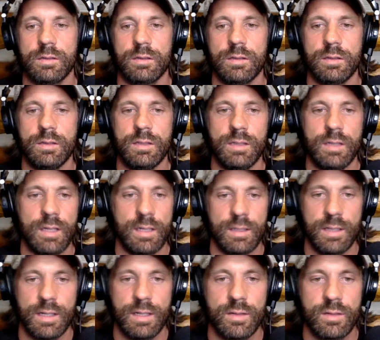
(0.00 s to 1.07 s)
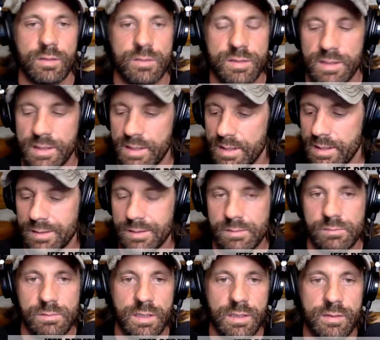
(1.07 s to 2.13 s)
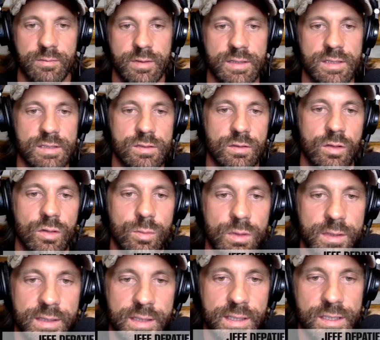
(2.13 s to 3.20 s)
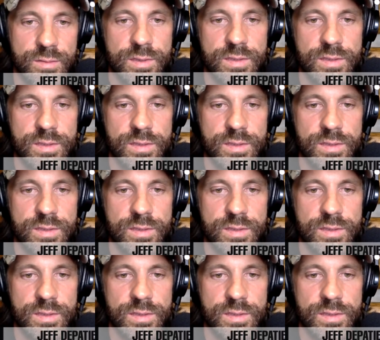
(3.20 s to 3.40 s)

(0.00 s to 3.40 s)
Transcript: Yeah. There's kind of like this global engagement